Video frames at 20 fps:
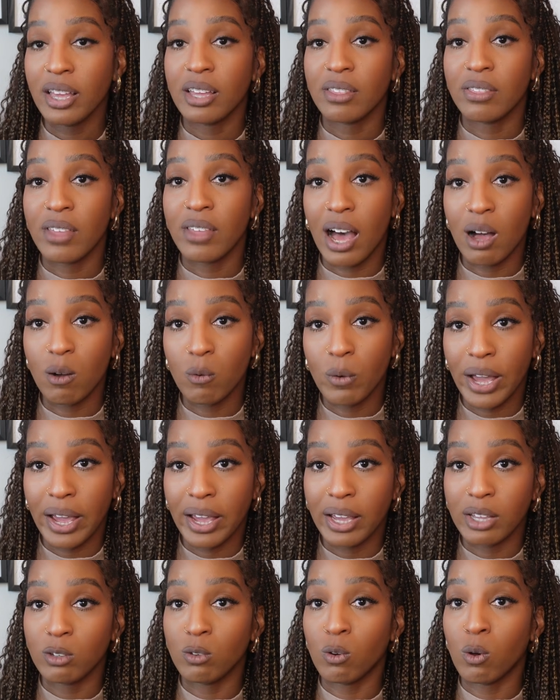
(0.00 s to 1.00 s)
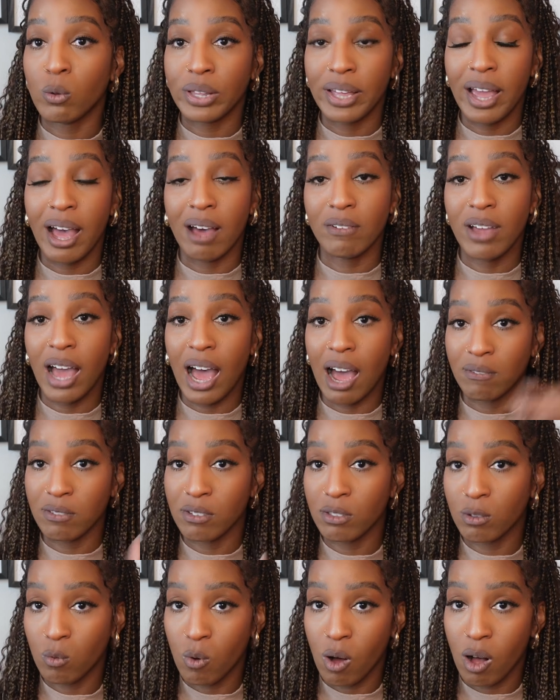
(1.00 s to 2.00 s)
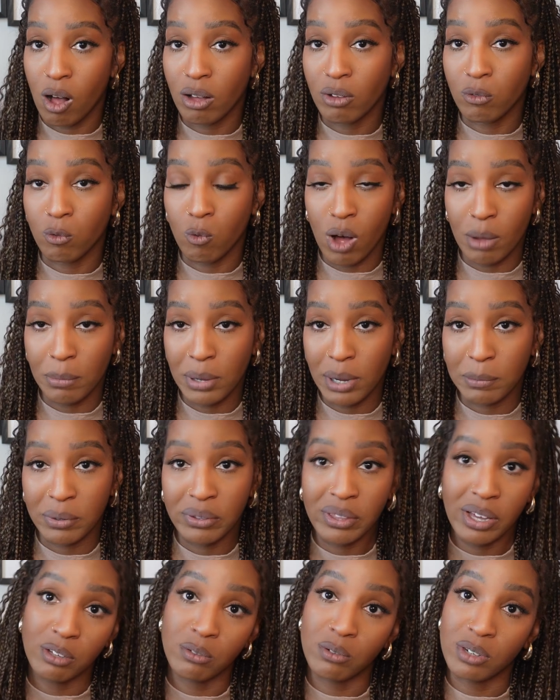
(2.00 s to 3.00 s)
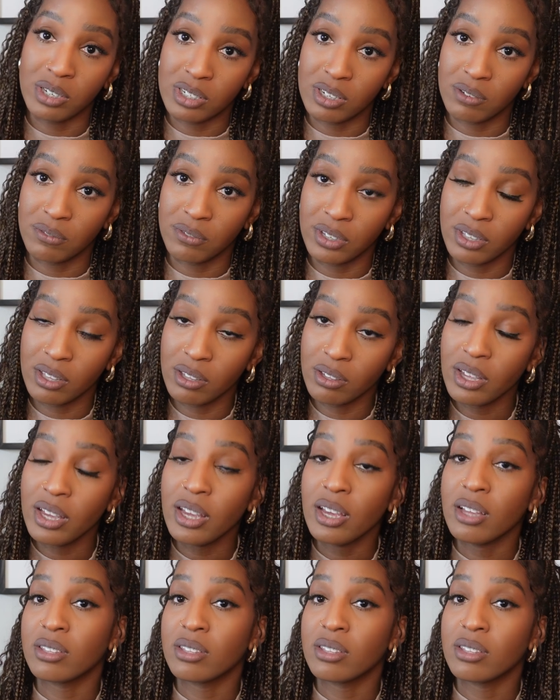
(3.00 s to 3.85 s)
That way you only have half of the wall of wallpaper that you need to fill.